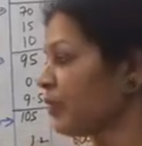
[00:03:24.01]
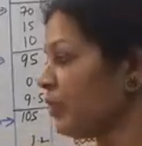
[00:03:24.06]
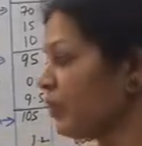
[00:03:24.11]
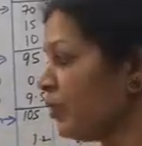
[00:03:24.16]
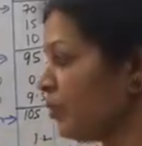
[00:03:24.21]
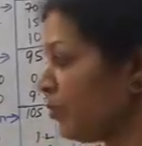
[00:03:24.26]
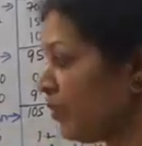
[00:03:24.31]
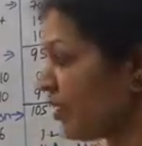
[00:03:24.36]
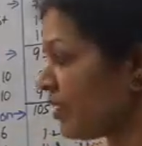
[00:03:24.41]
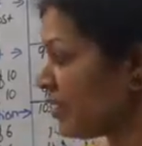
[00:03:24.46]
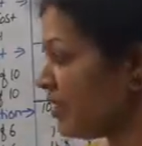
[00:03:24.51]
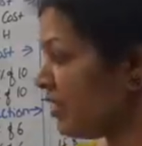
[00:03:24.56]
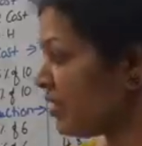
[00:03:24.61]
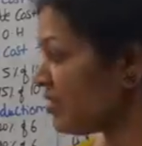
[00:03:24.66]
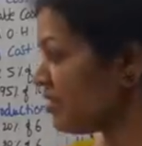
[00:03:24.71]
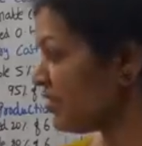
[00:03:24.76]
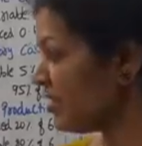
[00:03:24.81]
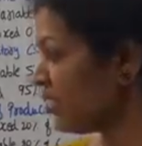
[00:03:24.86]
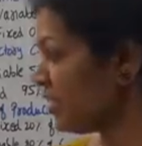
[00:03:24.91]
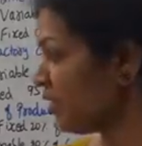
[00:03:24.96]
Now what they are
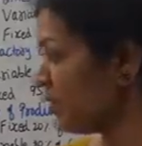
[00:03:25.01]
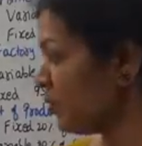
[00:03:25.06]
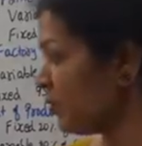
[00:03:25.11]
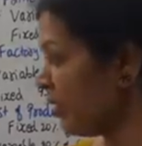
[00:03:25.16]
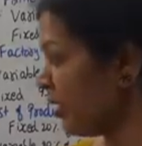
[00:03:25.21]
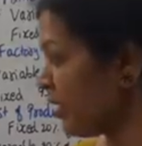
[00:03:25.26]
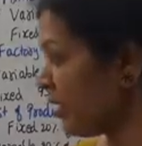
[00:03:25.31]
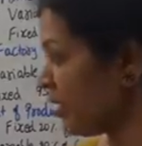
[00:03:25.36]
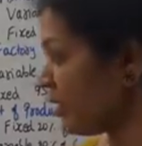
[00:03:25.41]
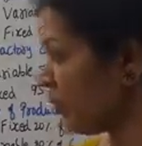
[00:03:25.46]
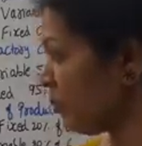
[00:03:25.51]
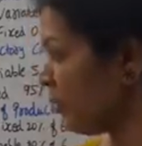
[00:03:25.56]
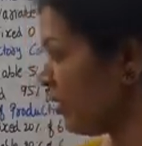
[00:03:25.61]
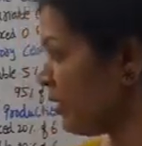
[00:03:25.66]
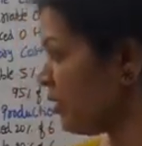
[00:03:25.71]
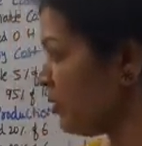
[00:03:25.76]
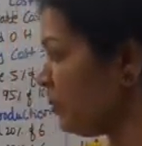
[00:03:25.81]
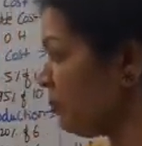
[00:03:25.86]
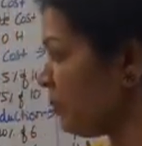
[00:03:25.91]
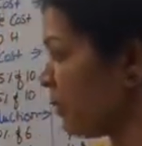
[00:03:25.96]
saying, you are
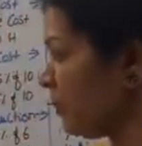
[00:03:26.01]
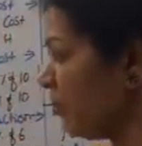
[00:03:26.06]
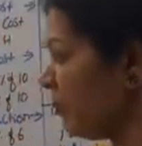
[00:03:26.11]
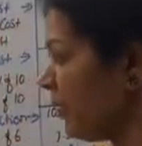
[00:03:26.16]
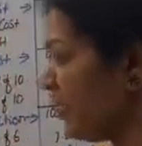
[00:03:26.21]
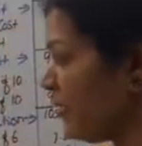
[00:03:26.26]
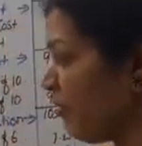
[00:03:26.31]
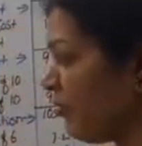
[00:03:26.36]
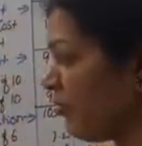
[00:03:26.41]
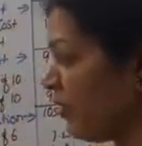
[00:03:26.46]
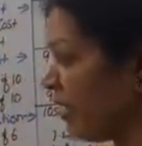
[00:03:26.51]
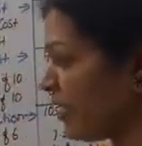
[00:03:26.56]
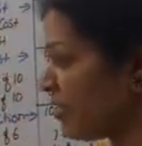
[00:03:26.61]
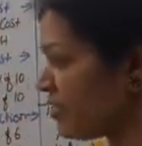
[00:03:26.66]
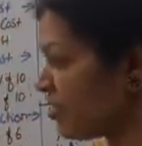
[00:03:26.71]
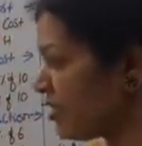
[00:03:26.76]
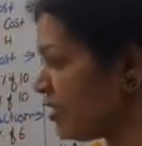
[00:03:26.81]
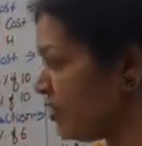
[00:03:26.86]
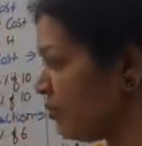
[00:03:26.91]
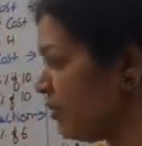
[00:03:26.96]
required to prepare a
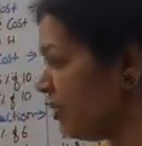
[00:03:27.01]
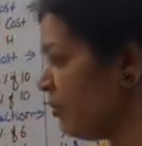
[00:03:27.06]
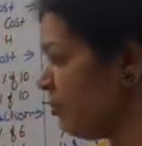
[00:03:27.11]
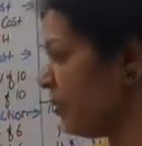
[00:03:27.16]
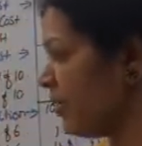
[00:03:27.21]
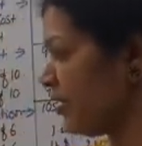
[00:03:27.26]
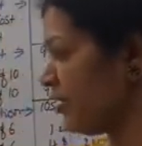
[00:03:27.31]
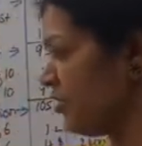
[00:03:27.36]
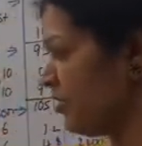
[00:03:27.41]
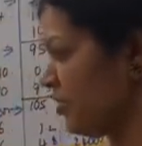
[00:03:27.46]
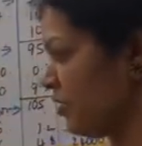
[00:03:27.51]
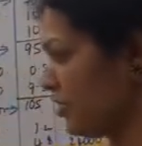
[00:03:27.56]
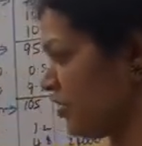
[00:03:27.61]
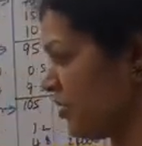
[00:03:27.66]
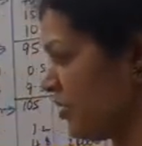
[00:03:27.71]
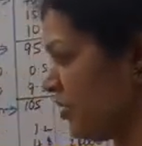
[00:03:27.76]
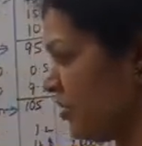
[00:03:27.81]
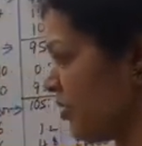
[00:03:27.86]
flexible budget.